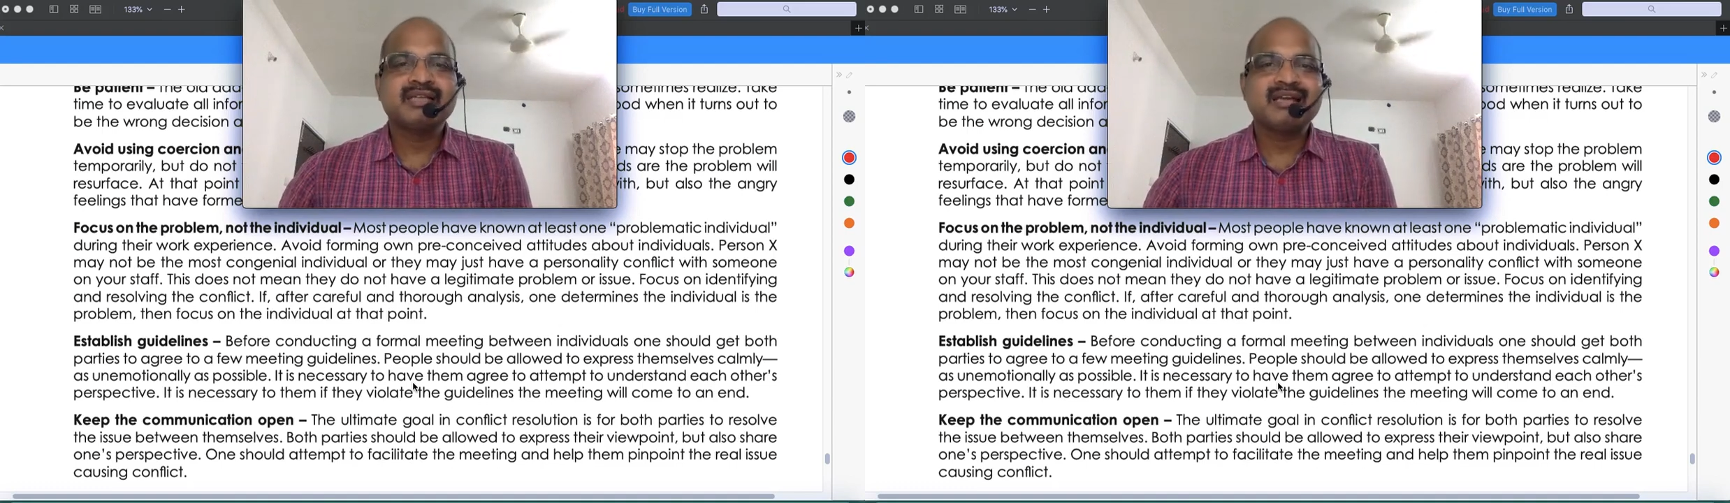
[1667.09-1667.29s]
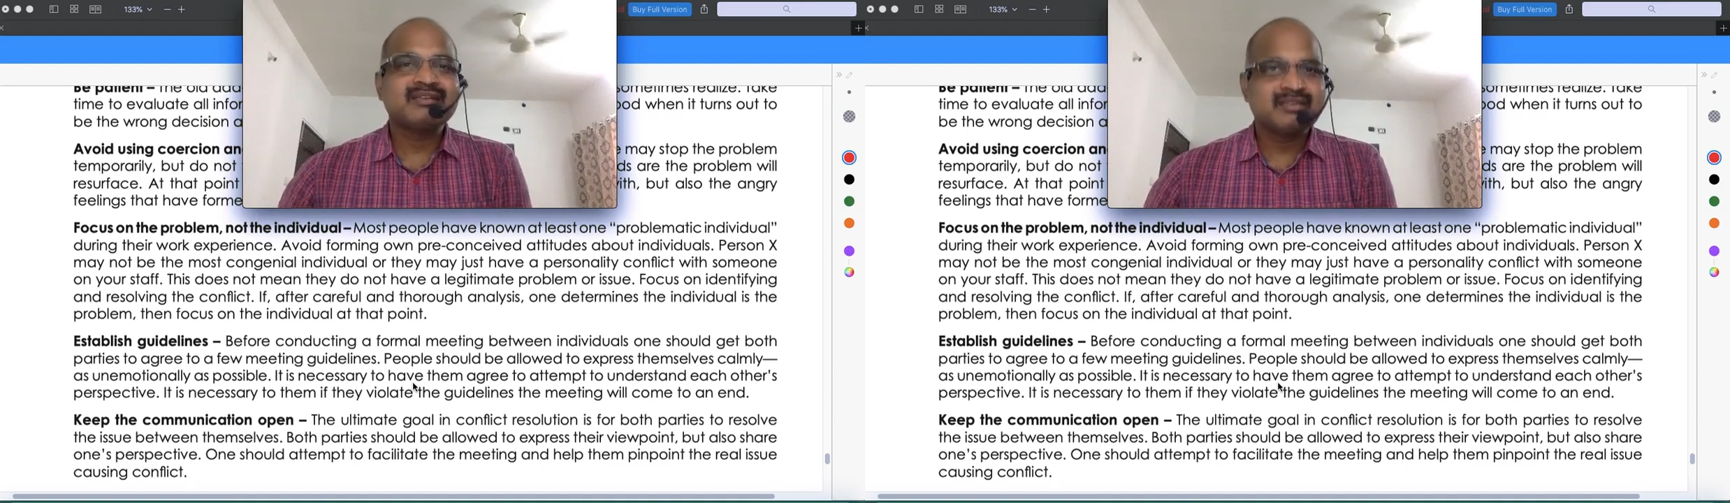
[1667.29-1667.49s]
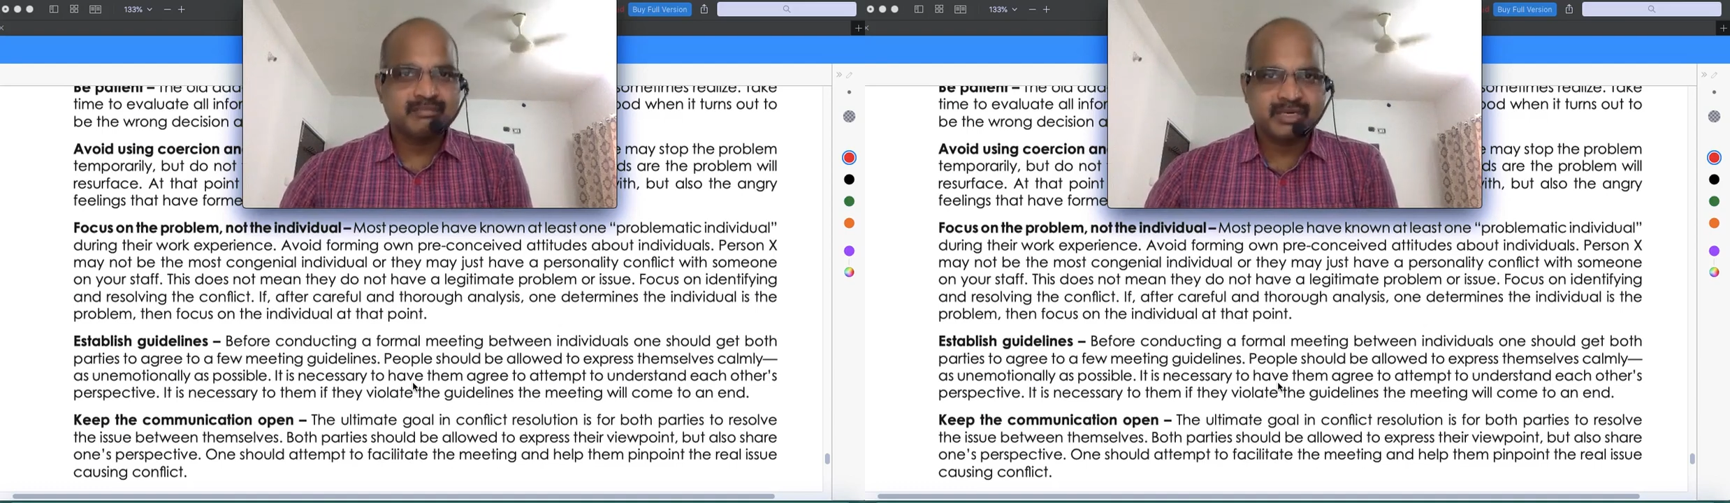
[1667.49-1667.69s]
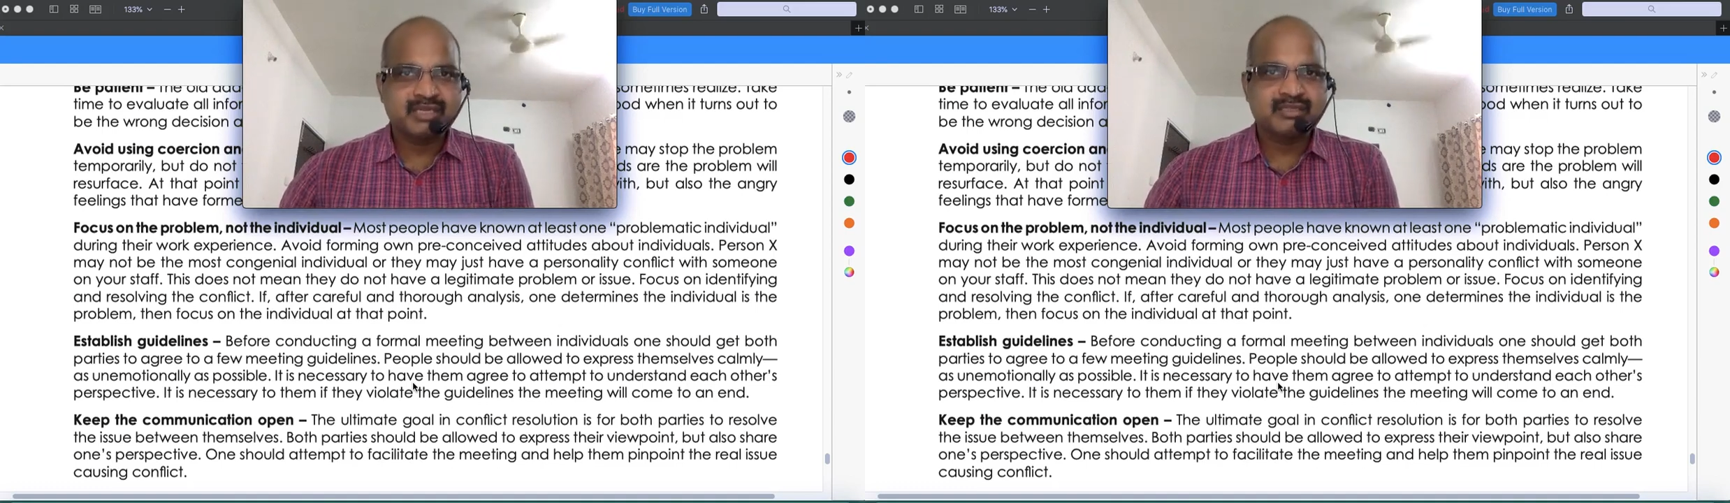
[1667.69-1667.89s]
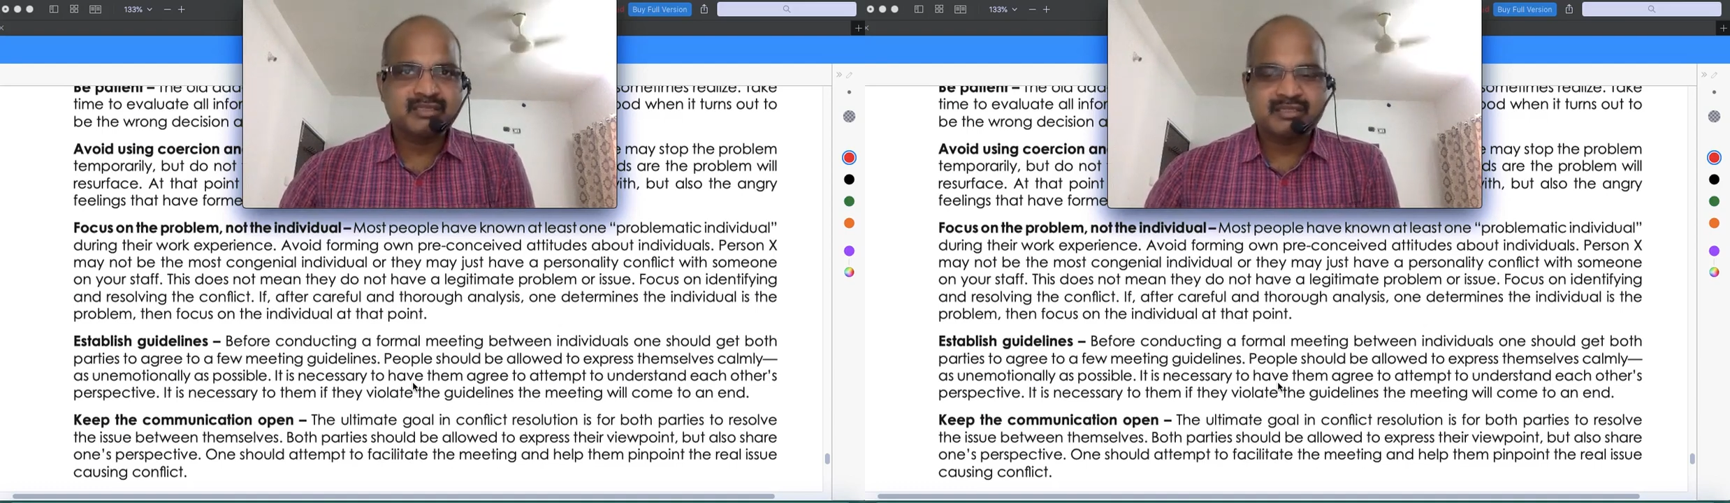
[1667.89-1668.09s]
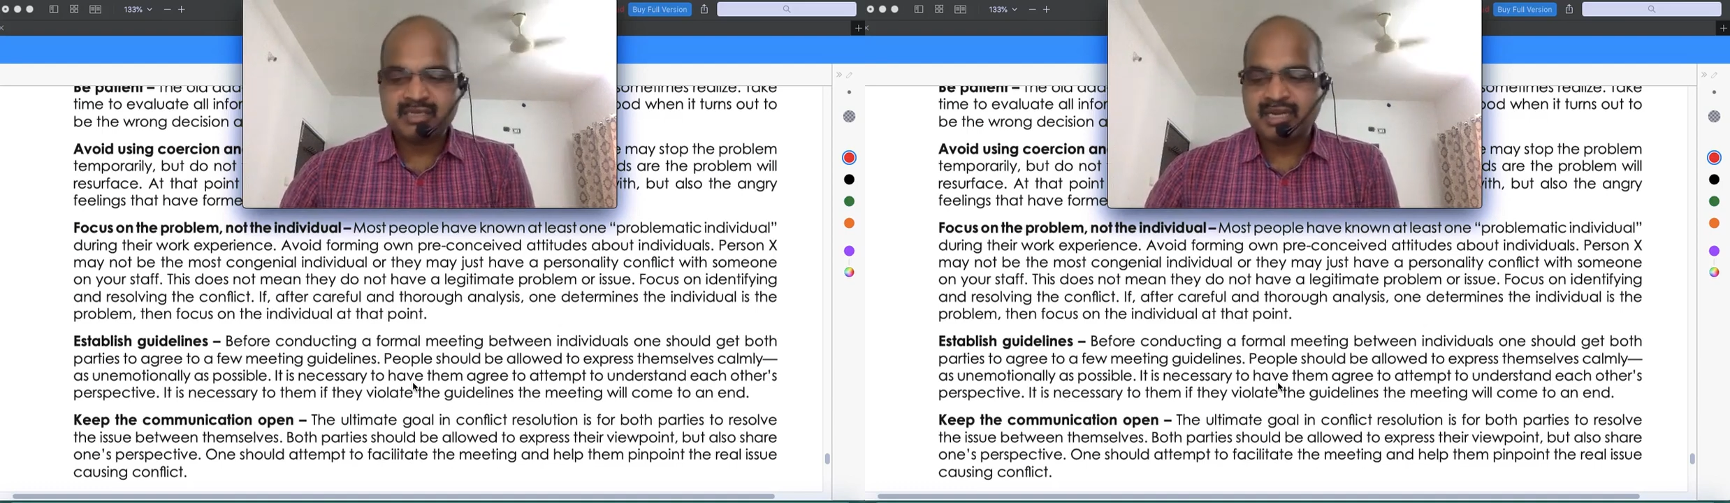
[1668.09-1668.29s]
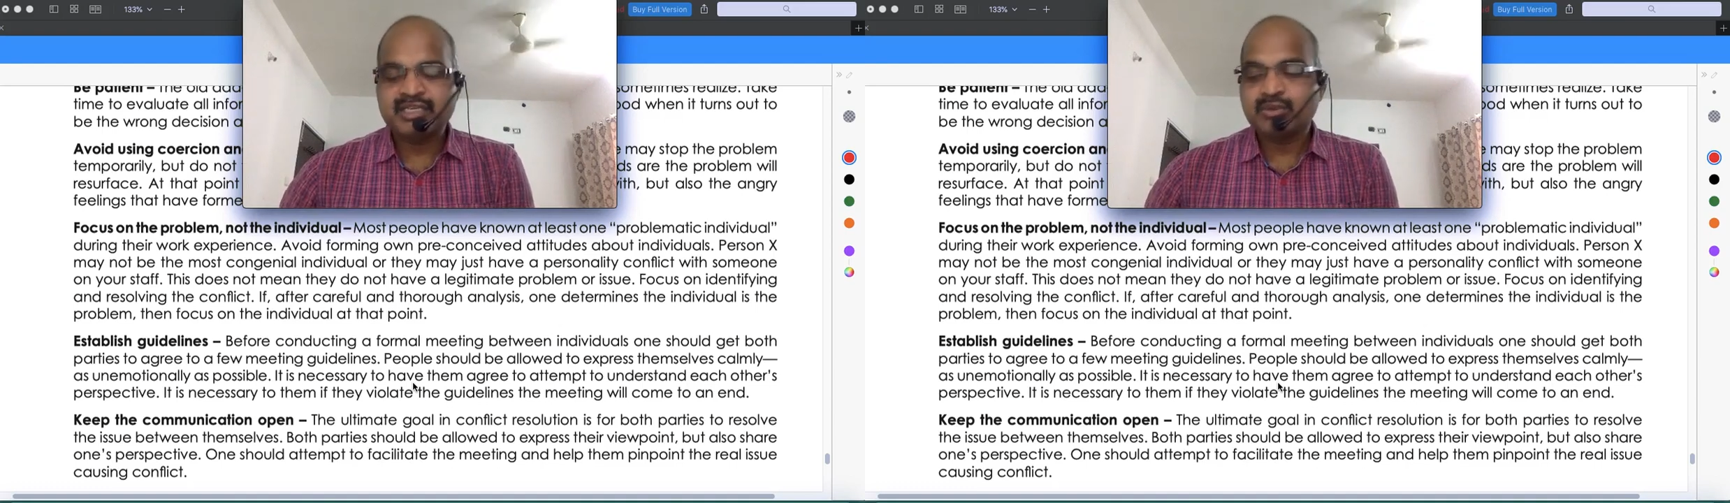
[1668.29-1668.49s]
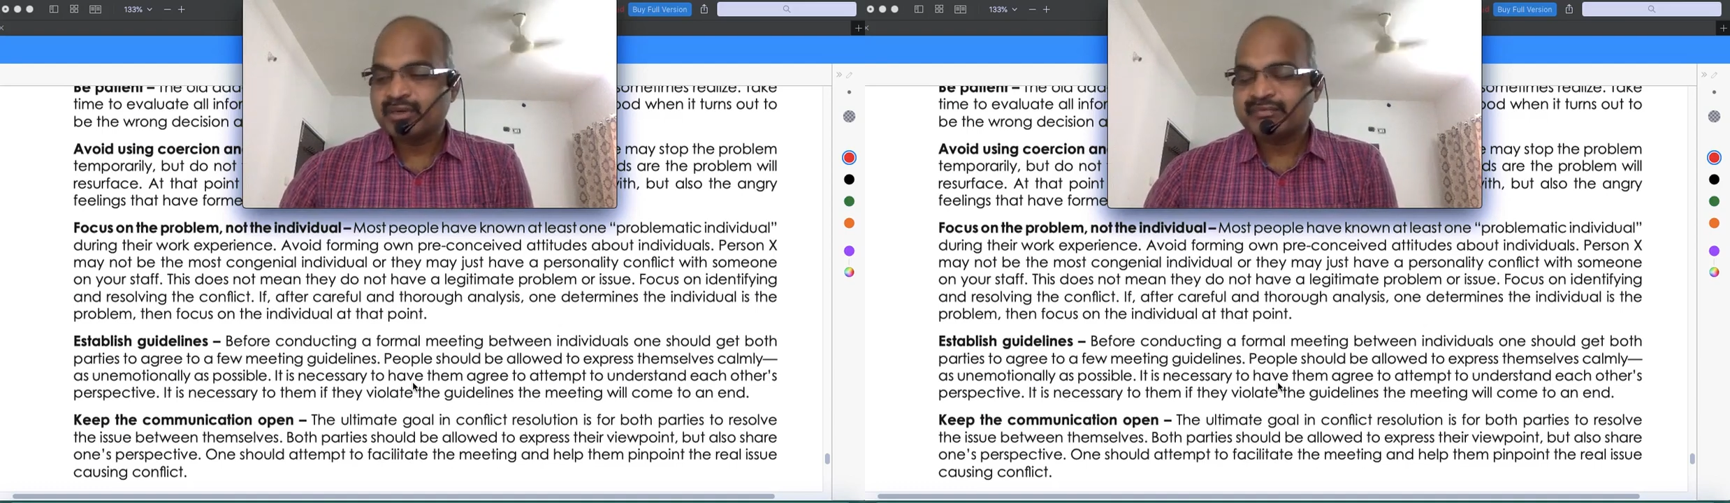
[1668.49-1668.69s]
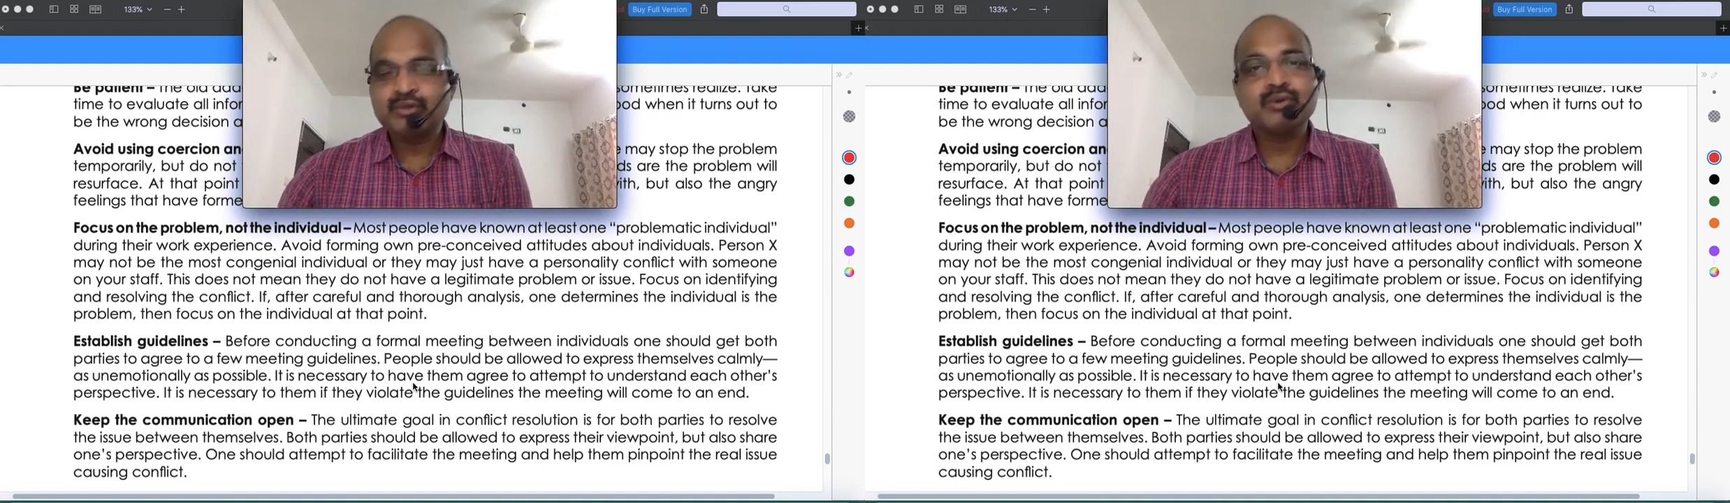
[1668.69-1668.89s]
done some research and you have